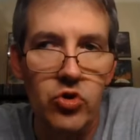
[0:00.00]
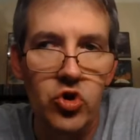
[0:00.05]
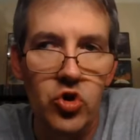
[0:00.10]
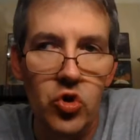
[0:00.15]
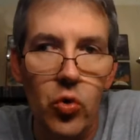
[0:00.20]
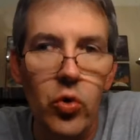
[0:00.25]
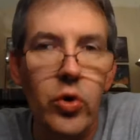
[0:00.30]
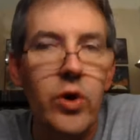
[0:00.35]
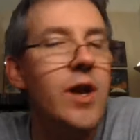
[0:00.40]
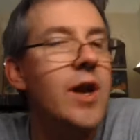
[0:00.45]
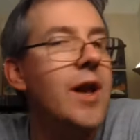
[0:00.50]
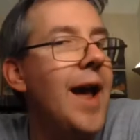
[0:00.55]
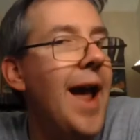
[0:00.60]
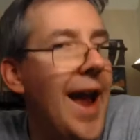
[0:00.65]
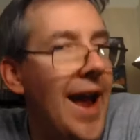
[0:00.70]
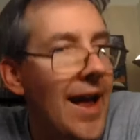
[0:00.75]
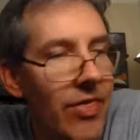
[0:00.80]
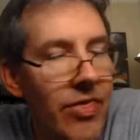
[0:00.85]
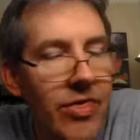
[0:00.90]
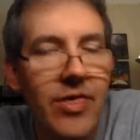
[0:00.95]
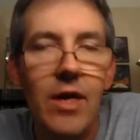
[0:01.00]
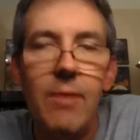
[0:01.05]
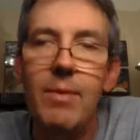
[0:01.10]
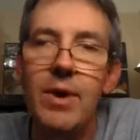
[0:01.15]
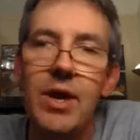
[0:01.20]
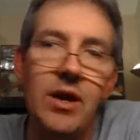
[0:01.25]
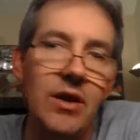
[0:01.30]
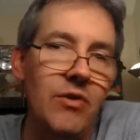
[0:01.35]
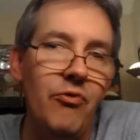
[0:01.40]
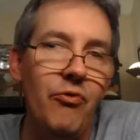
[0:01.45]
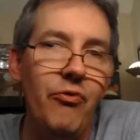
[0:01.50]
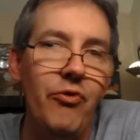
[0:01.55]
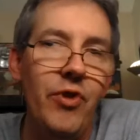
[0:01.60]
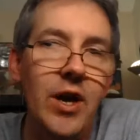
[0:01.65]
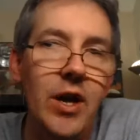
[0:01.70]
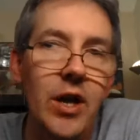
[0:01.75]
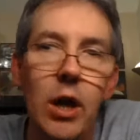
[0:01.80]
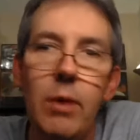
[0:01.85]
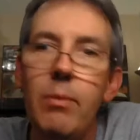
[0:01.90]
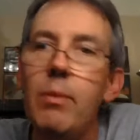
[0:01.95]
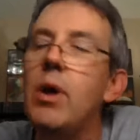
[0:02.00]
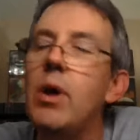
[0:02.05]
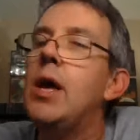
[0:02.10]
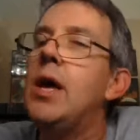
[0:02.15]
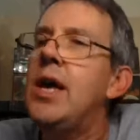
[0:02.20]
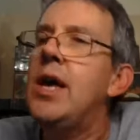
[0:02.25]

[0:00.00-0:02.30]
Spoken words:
soaring anthemic vibe.